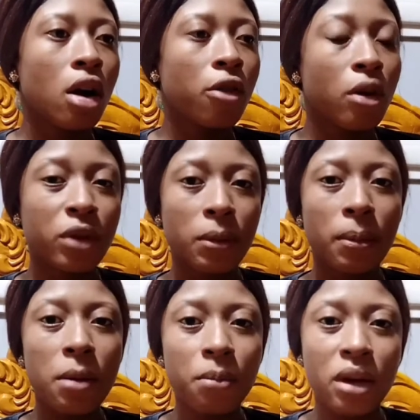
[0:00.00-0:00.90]
from the
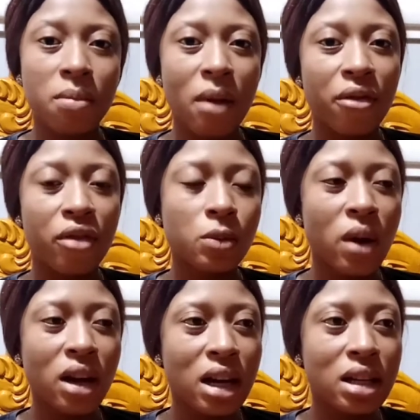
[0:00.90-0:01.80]
baby, my first
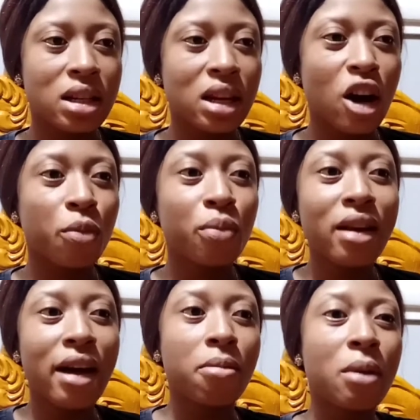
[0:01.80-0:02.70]
pregnancy, and I'll be
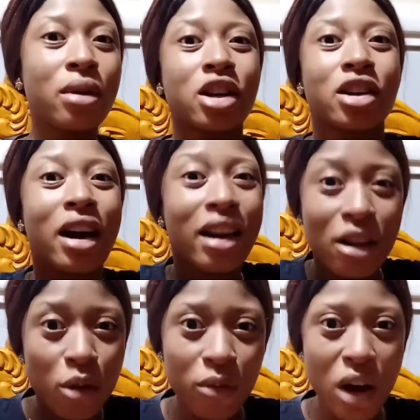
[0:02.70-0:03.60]
like maybe
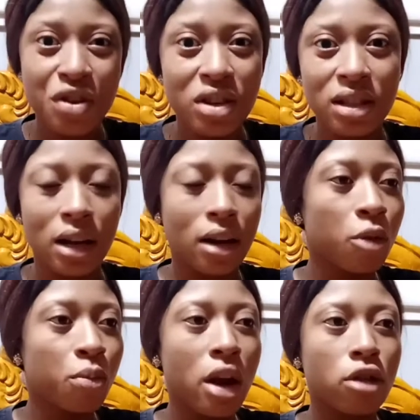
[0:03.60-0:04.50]
crying over it, and
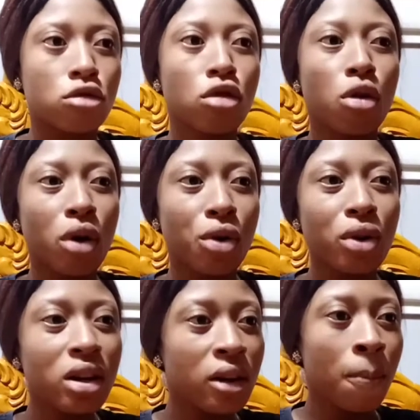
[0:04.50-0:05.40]
I'll be like so
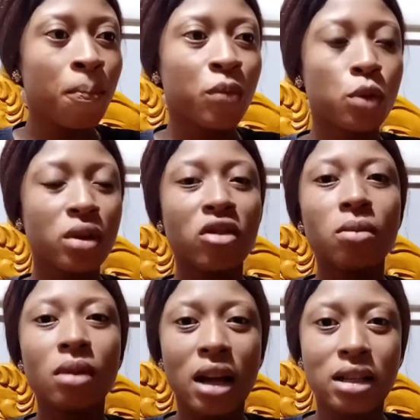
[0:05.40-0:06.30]
worried, to be
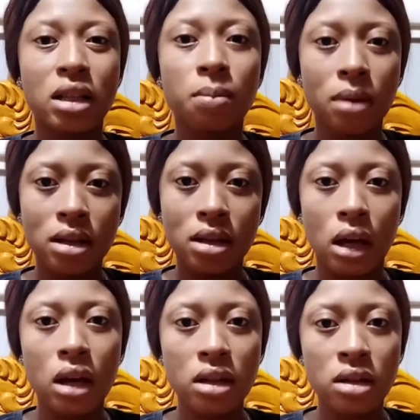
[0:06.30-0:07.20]
giving me like sleepless
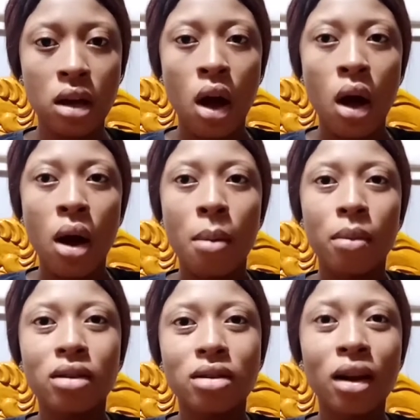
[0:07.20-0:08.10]
nights.
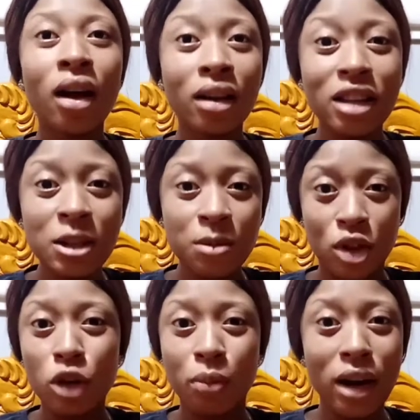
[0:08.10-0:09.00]
But in this
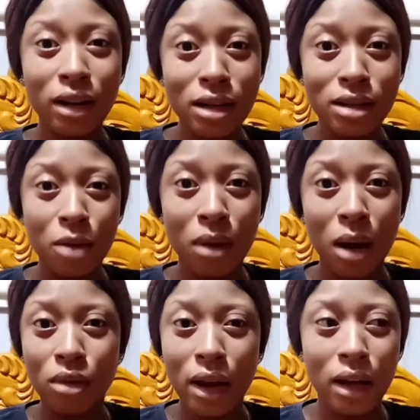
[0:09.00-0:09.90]
third pregnancy,
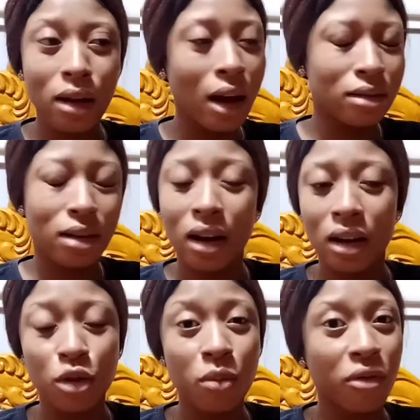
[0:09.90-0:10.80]
I'm like,
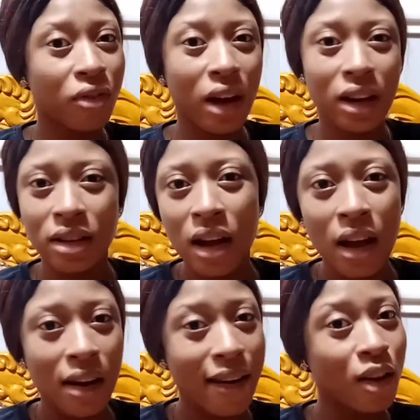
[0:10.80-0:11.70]
nah, you'll be fine.
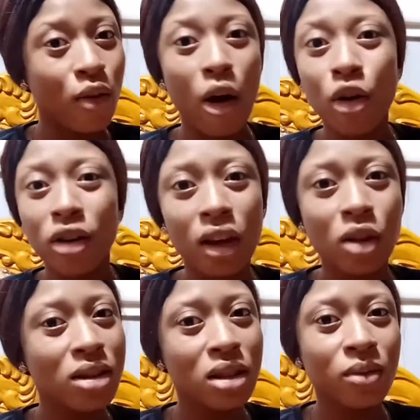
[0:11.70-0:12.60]
Like, you're okay,
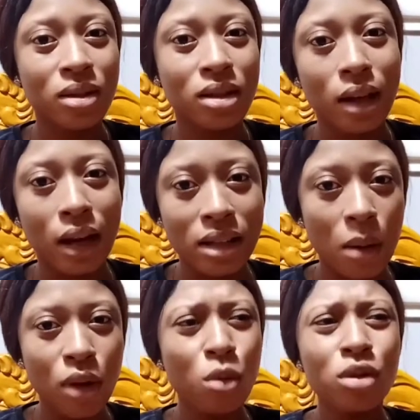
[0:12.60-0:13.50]
don't even start.
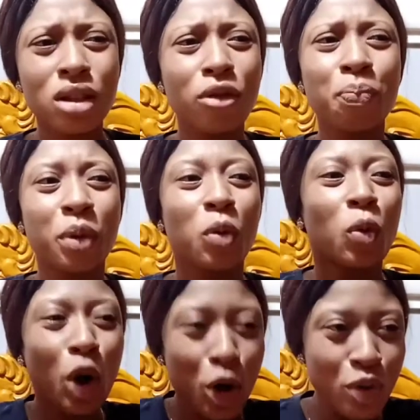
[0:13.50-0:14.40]
I won't even be
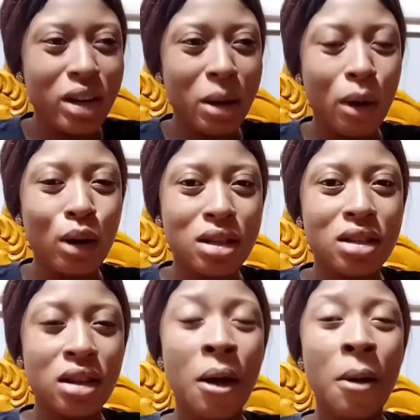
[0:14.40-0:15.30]
worried about
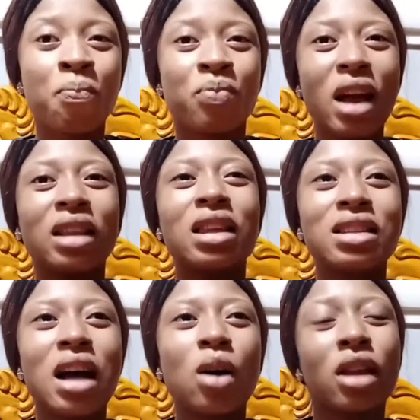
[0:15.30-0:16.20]
it. There are
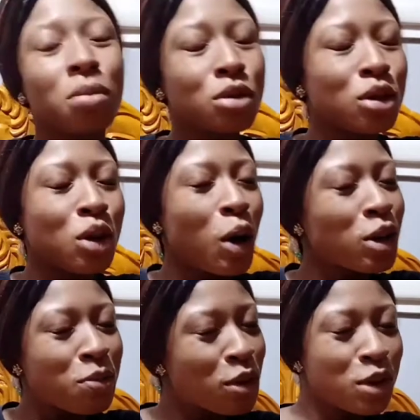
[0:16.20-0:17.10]
things that will take me to the
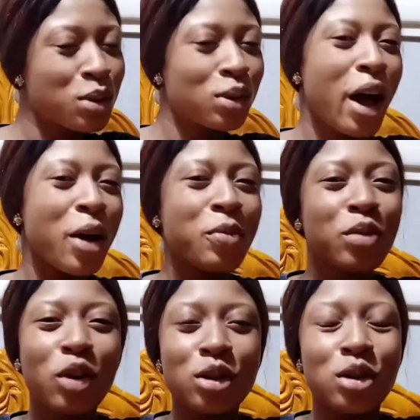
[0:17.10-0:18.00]
hospital that
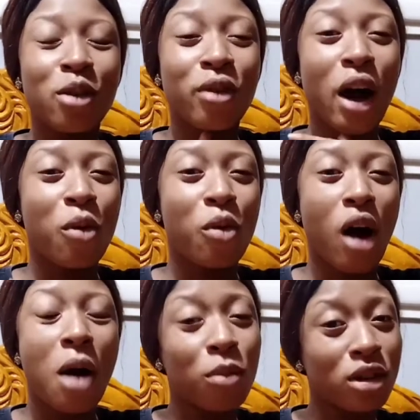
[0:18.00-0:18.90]
because of
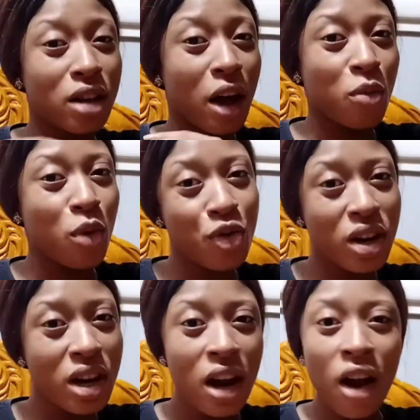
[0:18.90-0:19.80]
how much I
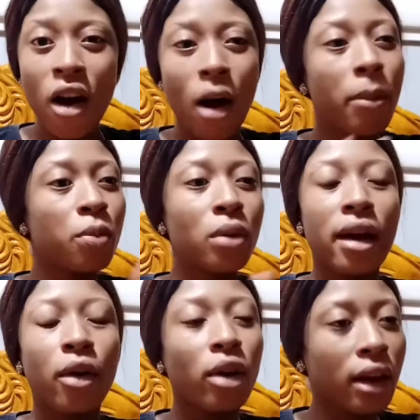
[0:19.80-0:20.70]
worry, people will be
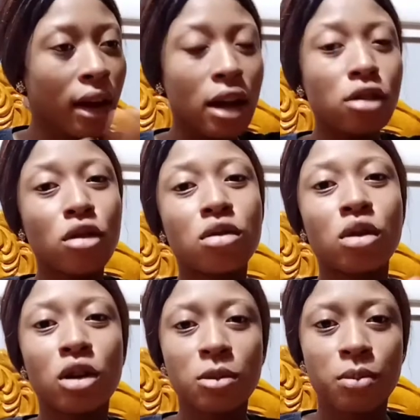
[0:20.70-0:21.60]
like, okay, let's go to
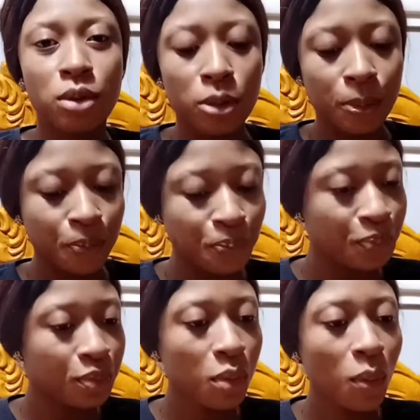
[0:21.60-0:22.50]
the hospital.
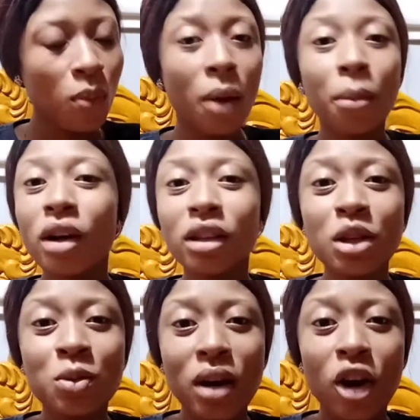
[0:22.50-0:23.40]
But in
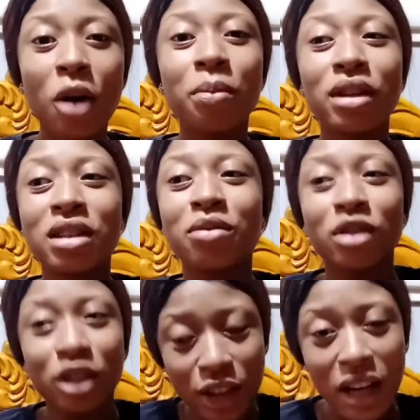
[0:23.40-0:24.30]
this one, hubby is
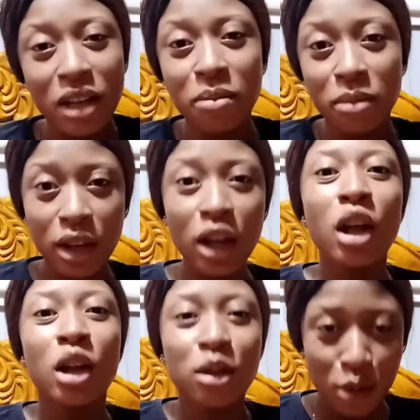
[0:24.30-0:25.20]
even dragging me
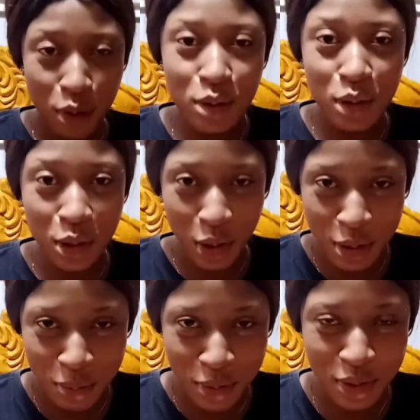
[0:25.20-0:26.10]
to go to the
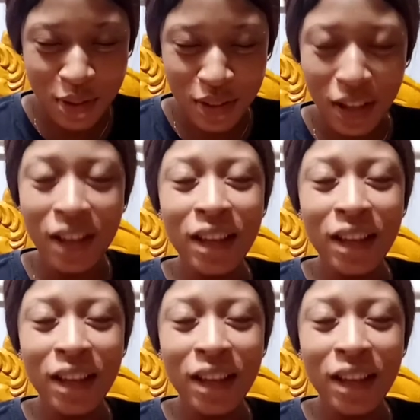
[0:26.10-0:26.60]
hospital.